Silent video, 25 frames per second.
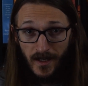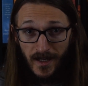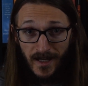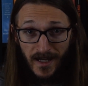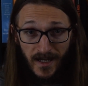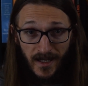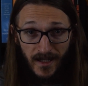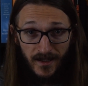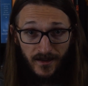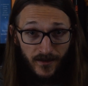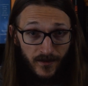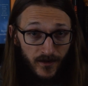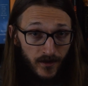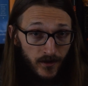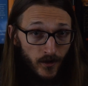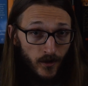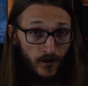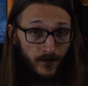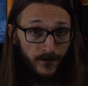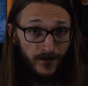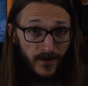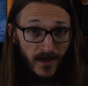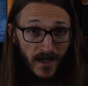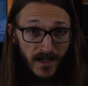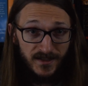at the Go
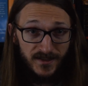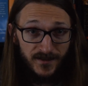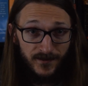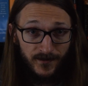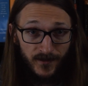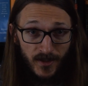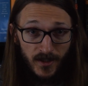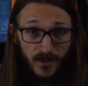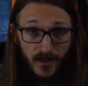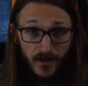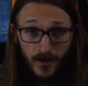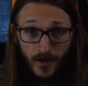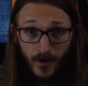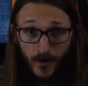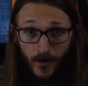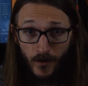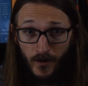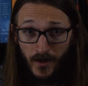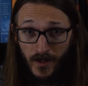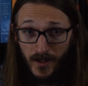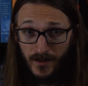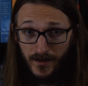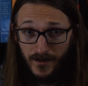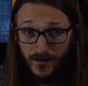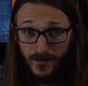Fast video
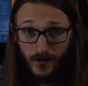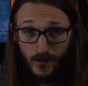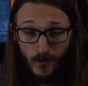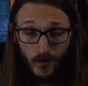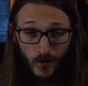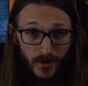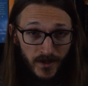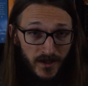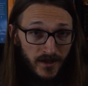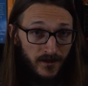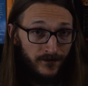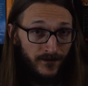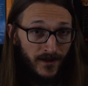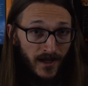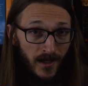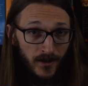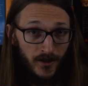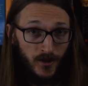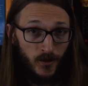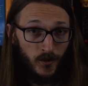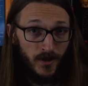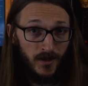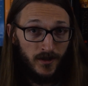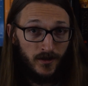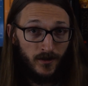and
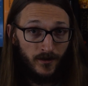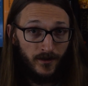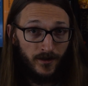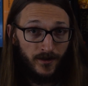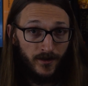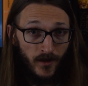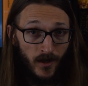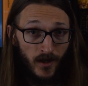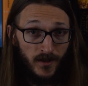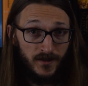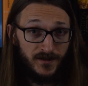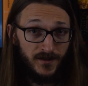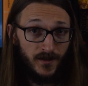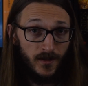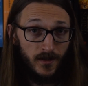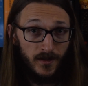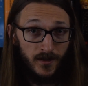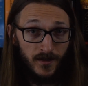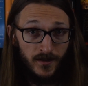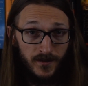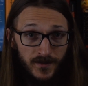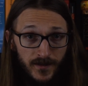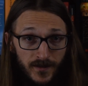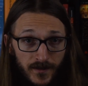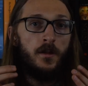reevaluate your thoughts on
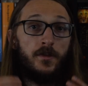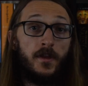it.